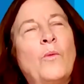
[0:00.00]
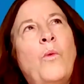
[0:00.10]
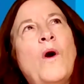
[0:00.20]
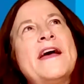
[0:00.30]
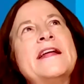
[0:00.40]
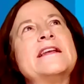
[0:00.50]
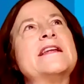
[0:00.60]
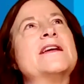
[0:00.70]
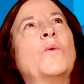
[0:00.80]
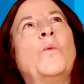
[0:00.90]
what
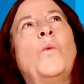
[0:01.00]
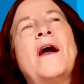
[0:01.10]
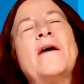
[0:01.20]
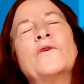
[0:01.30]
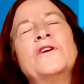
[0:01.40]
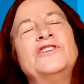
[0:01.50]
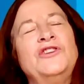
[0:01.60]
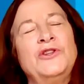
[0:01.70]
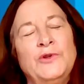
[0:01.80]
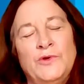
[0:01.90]
what would
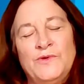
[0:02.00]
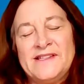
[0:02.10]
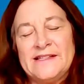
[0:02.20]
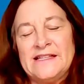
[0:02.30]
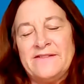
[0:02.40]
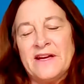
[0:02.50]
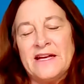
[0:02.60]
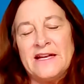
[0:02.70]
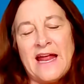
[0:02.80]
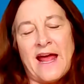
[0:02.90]
you
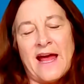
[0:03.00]
stephen